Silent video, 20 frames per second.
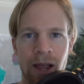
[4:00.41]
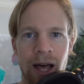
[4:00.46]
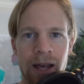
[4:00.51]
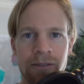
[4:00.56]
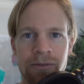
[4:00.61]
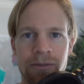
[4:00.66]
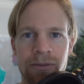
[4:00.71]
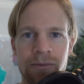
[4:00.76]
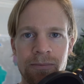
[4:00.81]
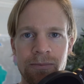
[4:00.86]

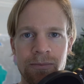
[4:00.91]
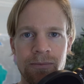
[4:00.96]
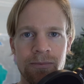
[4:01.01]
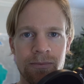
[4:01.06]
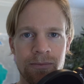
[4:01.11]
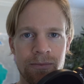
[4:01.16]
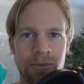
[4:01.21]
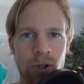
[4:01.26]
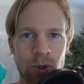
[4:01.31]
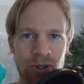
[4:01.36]
lot of
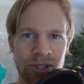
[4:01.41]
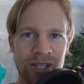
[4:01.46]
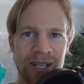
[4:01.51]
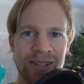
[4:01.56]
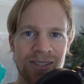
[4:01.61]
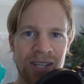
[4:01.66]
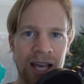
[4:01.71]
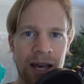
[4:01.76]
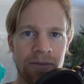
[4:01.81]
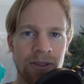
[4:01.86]

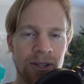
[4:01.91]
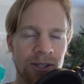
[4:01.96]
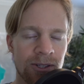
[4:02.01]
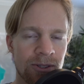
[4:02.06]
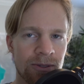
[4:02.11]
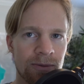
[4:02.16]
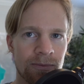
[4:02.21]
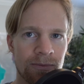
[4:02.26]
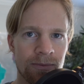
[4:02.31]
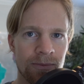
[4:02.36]
cuisines have
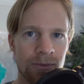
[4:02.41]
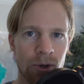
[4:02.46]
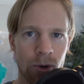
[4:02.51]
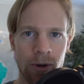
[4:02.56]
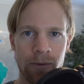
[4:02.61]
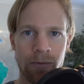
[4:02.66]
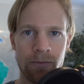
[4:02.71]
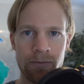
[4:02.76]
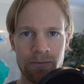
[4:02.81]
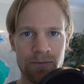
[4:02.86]
this
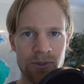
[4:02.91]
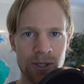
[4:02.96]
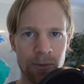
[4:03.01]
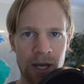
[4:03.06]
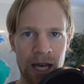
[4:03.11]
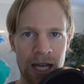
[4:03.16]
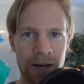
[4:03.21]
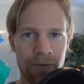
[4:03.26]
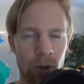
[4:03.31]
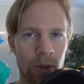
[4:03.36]
or
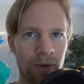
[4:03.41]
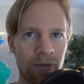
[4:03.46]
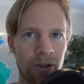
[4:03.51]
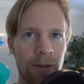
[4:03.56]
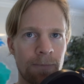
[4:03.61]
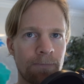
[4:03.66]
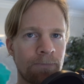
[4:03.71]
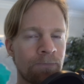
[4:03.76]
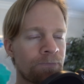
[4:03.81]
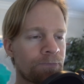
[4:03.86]
some kind of
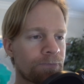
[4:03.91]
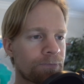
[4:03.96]
equivalent.